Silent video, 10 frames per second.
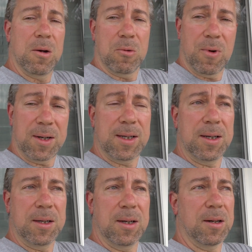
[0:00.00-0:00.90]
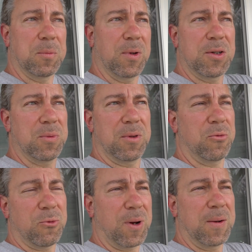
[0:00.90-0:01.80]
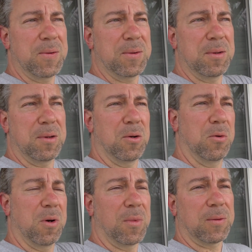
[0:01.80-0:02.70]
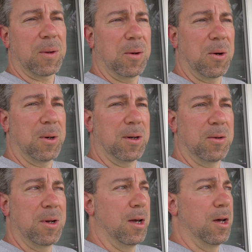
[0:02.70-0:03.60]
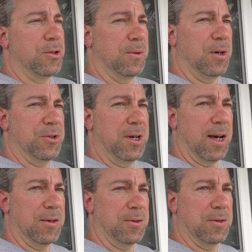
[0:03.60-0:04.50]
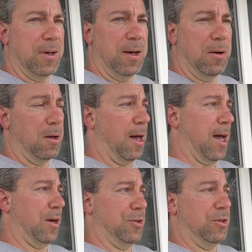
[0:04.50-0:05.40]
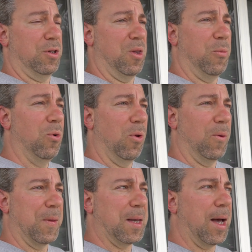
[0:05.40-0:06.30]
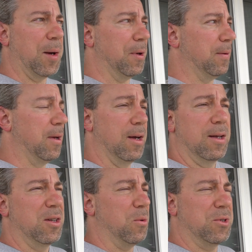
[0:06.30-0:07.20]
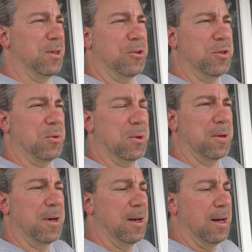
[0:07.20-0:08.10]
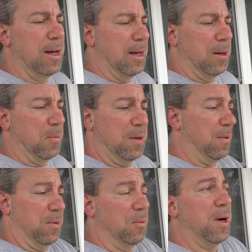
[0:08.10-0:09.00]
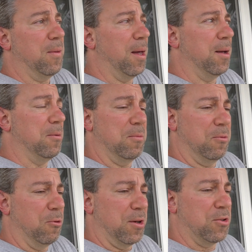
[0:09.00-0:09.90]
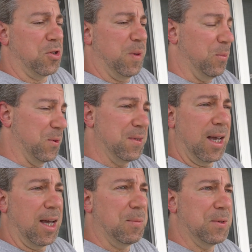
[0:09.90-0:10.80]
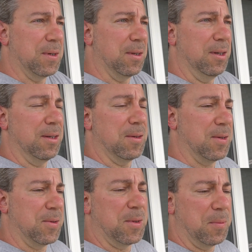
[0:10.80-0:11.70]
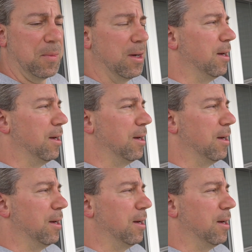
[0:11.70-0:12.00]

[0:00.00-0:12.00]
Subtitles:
renting a place with a friend over a month ago, and then she thinks she has like access to the pool all the time. And there was an issue where, maybe the way they register people's names in the system,